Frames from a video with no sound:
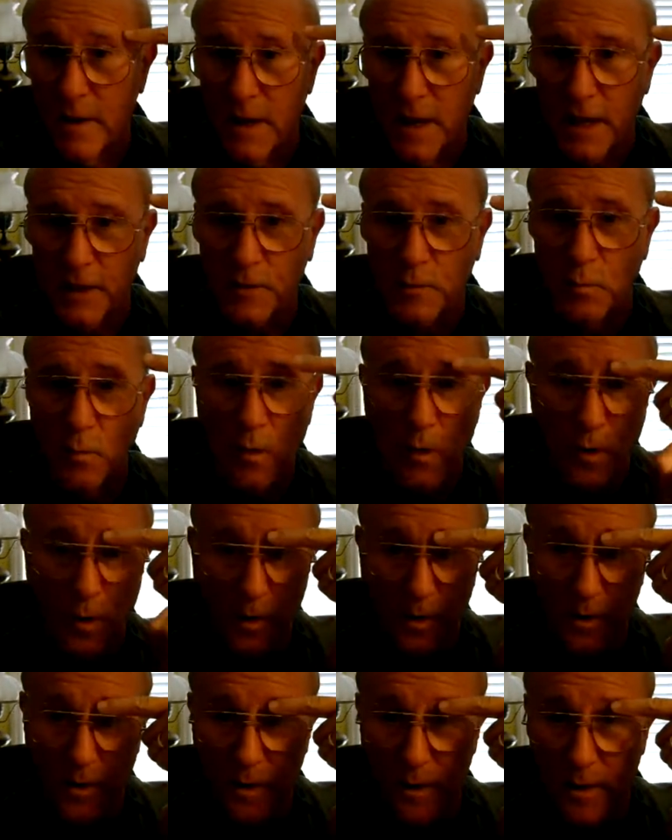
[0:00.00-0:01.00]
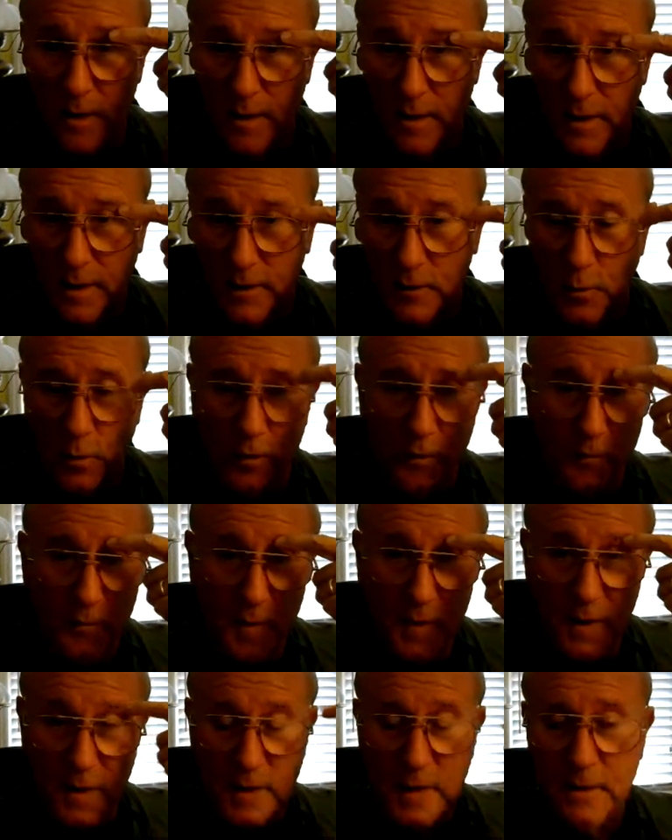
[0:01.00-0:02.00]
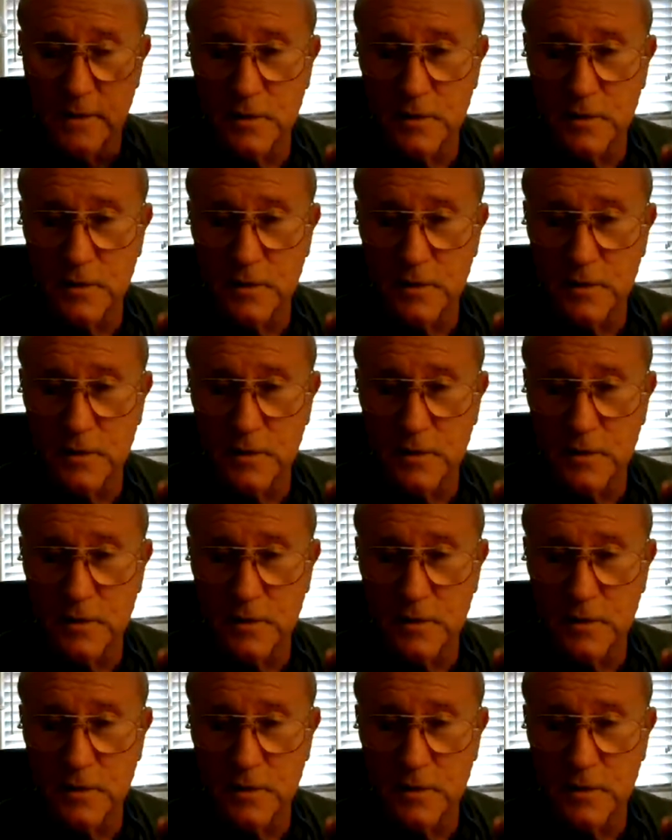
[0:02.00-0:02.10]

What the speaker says: had to work. in order for me to